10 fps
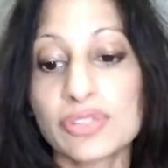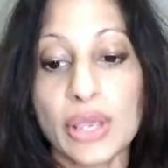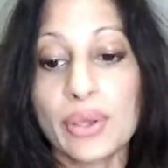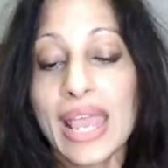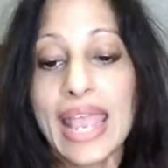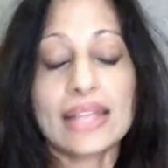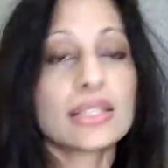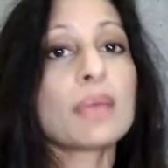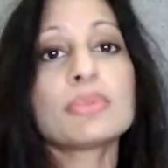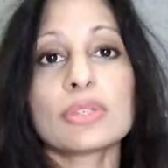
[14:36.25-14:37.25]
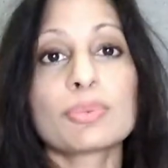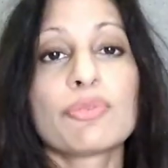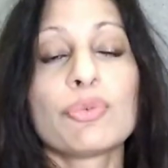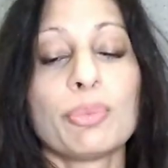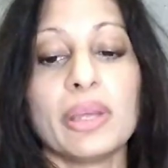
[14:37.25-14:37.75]
So in terms of its
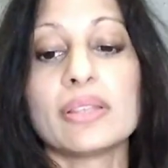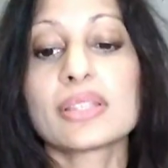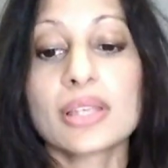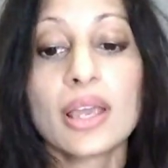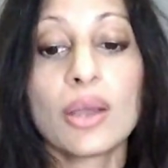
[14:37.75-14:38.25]
performance,